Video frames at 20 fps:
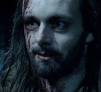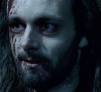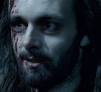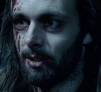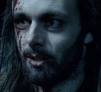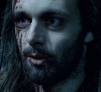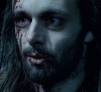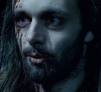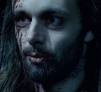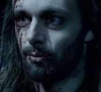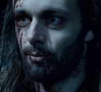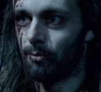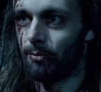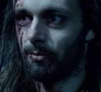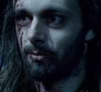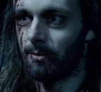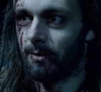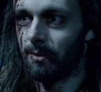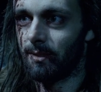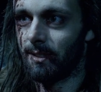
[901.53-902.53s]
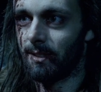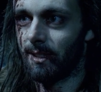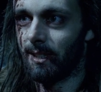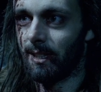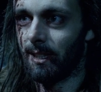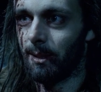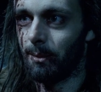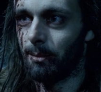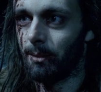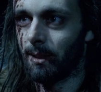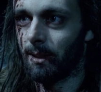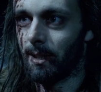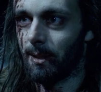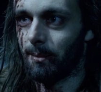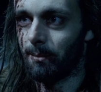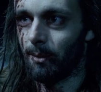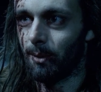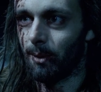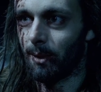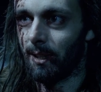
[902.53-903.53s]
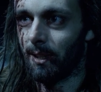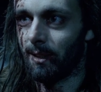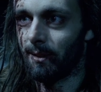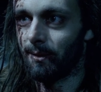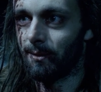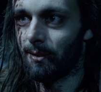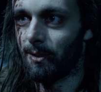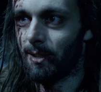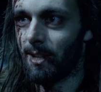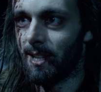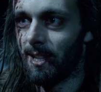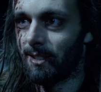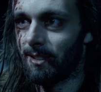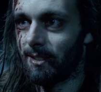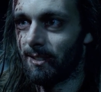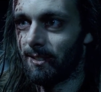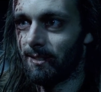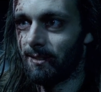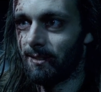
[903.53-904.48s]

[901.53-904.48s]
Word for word: Soon he will come looking for us